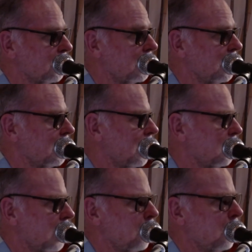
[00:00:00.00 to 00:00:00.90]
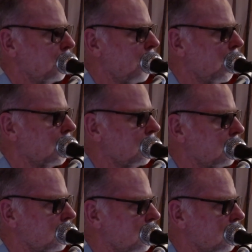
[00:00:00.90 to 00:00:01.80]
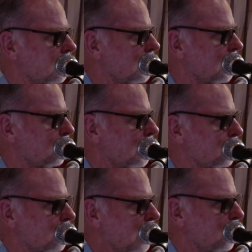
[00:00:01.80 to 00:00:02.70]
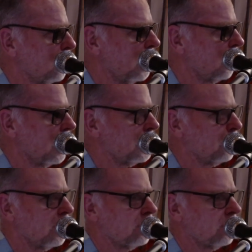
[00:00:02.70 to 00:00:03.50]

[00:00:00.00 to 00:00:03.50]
it can be mind, can be really crazy. But